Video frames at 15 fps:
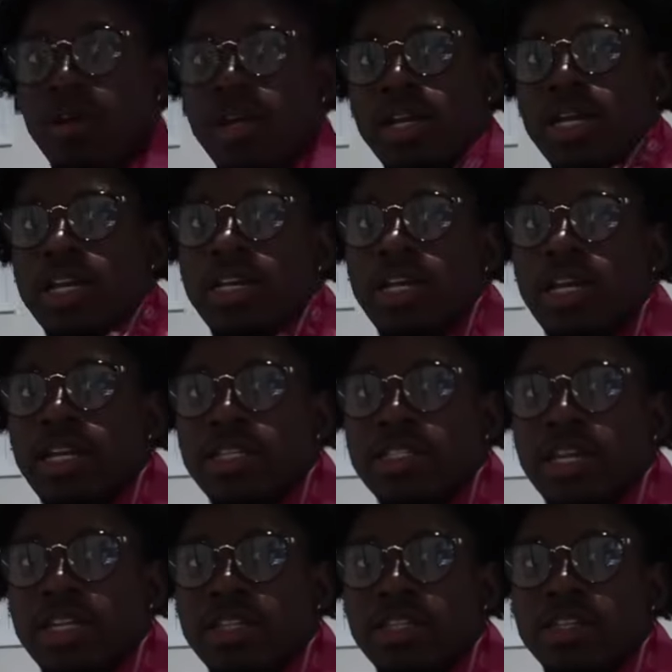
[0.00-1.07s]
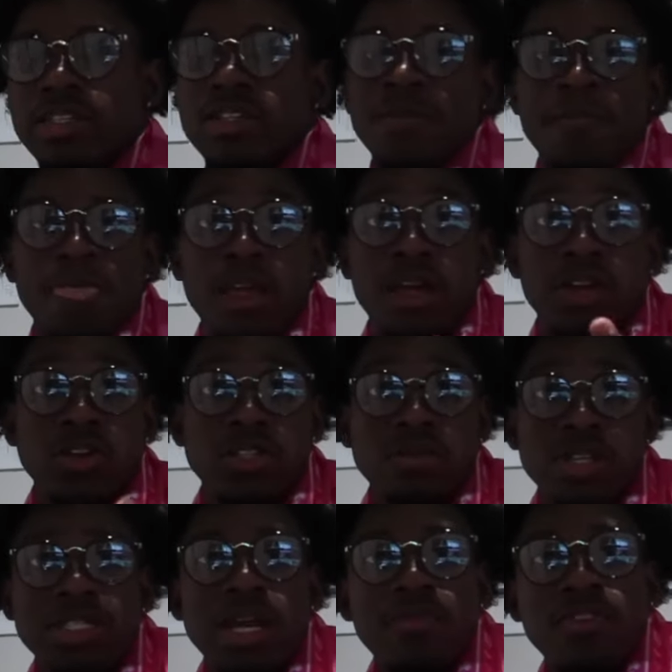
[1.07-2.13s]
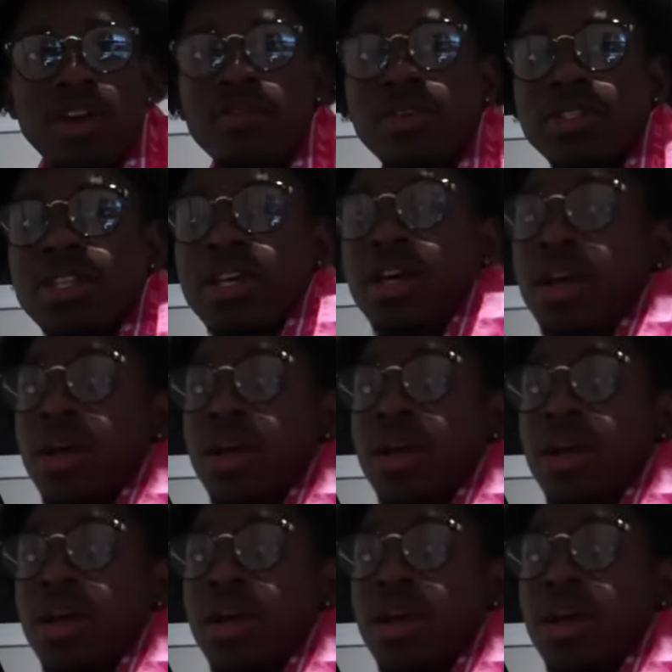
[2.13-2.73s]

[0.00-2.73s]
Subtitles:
my neck and it hangs like this. Those are my top favorites.